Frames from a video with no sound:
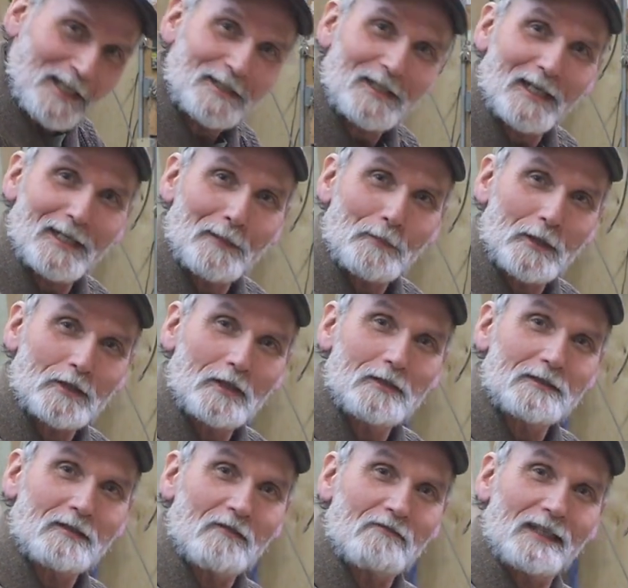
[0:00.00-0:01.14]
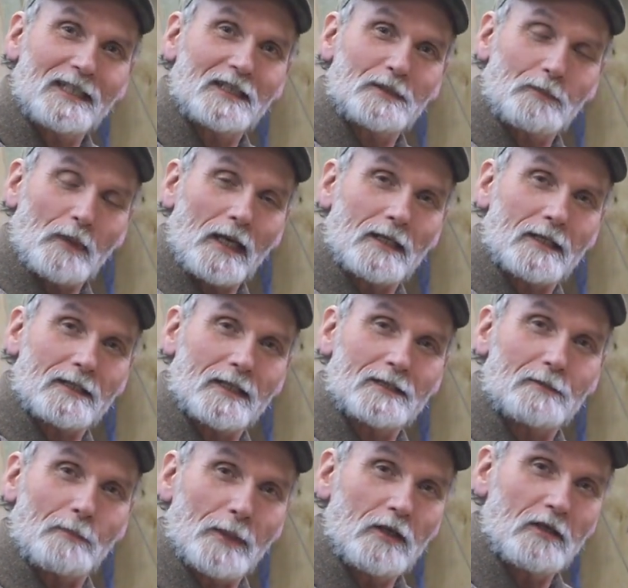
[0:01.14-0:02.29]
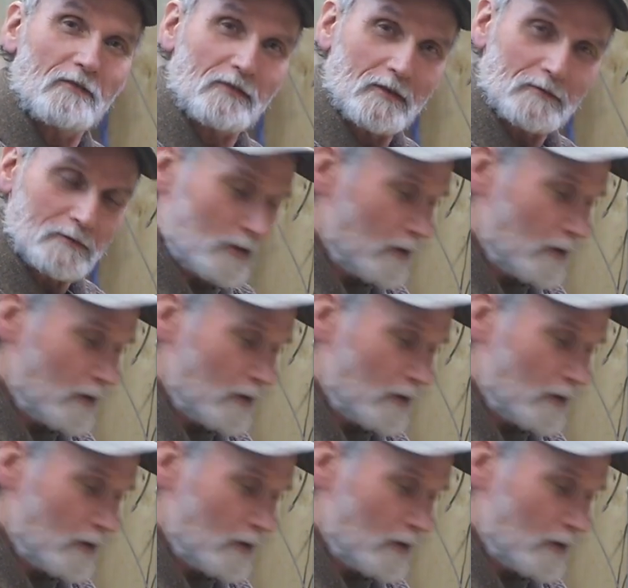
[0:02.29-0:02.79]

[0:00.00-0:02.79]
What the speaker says: going to produce a finished product that's beautiful.